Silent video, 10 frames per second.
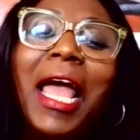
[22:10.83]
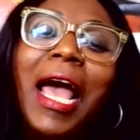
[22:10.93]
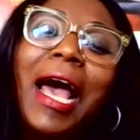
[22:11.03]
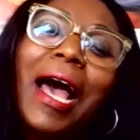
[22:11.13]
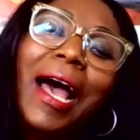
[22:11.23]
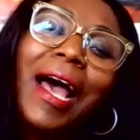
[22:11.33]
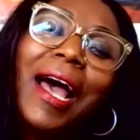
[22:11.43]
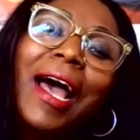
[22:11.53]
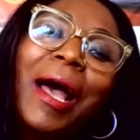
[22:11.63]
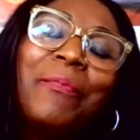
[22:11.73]

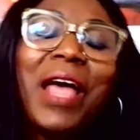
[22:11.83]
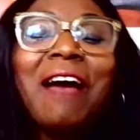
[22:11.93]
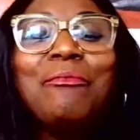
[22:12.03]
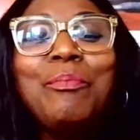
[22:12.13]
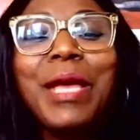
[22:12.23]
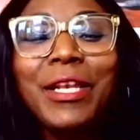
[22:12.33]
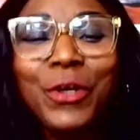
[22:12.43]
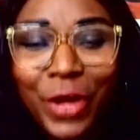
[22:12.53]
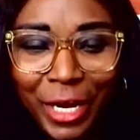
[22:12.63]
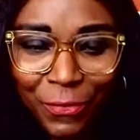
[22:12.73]
I've been
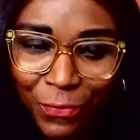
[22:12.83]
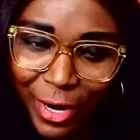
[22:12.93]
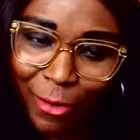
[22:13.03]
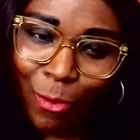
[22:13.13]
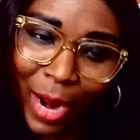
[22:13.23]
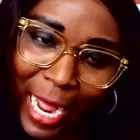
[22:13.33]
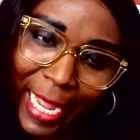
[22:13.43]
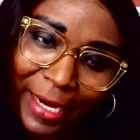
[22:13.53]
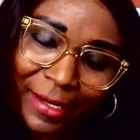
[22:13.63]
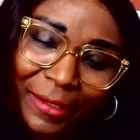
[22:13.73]
doing it for a
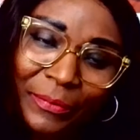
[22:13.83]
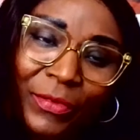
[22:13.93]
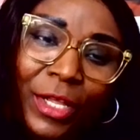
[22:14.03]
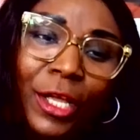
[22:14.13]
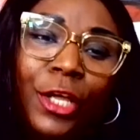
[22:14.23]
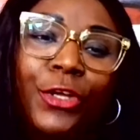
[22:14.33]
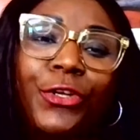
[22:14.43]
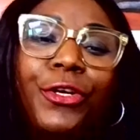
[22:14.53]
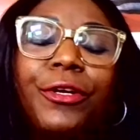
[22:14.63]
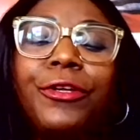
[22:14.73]
while.
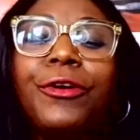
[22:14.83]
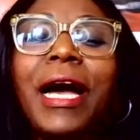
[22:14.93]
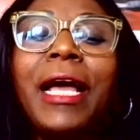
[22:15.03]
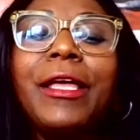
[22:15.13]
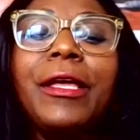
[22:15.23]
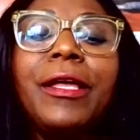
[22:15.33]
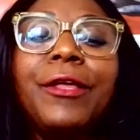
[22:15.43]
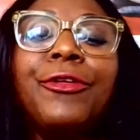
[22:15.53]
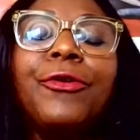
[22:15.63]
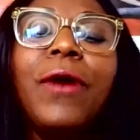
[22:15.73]
You
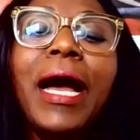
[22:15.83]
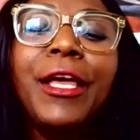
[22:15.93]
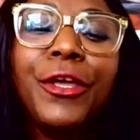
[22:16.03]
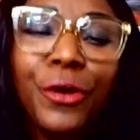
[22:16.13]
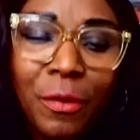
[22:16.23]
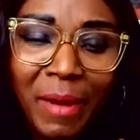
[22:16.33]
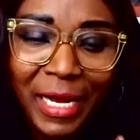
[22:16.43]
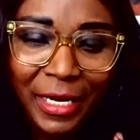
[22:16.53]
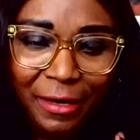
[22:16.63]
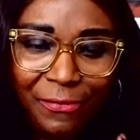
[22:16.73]
are
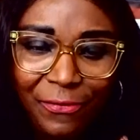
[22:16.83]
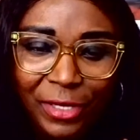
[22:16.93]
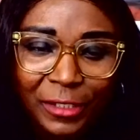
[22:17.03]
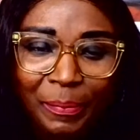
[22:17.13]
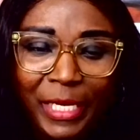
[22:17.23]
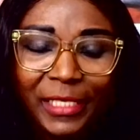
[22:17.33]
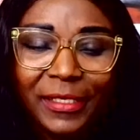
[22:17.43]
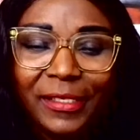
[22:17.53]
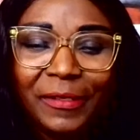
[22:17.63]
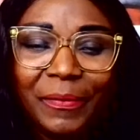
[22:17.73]
human in the first
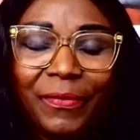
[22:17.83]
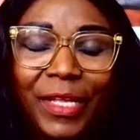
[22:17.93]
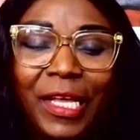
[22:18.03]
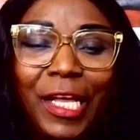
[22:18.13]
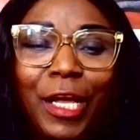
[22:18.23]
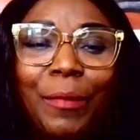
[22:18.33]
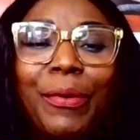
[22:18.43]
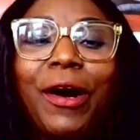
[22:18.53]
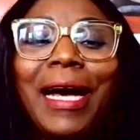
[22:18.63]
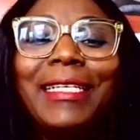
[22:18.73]
place.
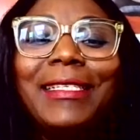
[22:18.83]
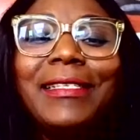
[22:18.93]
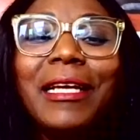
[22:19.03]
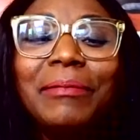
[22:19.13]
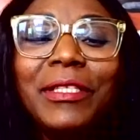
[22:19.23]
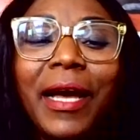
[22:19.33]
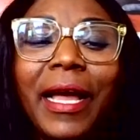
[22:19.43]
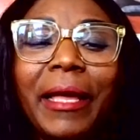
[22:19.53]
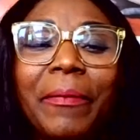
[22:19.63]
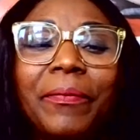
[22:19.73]
But at the same
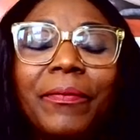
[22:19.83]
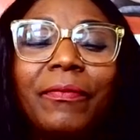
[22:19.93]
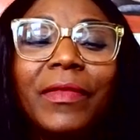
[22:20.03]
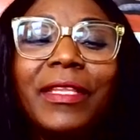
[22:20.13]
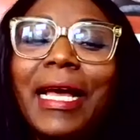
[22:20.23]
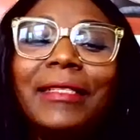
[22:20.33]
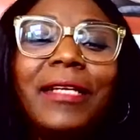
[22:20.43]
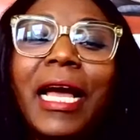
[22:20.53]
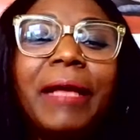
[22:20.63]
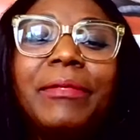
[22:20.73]
time, there are
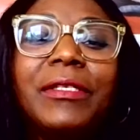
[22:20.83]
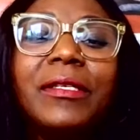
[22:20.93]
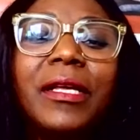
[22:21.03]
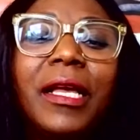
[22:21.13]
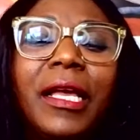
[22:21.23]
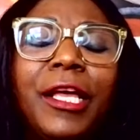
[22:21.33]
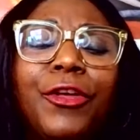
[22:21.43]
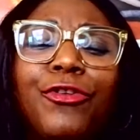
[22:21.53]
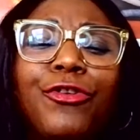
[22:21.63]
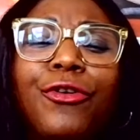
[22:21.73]
times
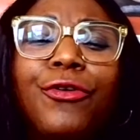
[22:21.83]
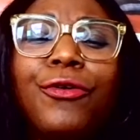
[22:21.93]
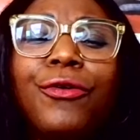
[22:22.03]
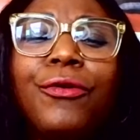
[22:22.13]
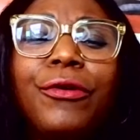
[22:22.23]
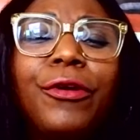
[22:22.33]
you